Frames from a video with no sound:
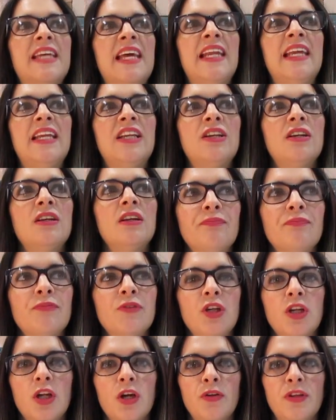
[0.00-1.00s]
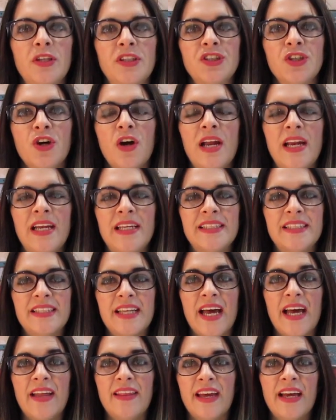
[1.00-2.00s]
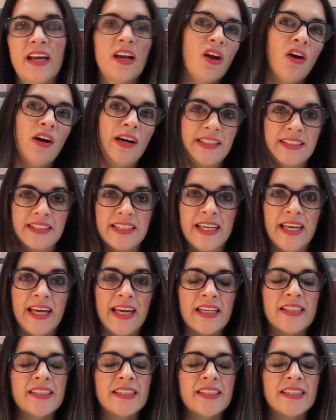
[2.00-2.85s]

telling, you know, the stylist that their client's here.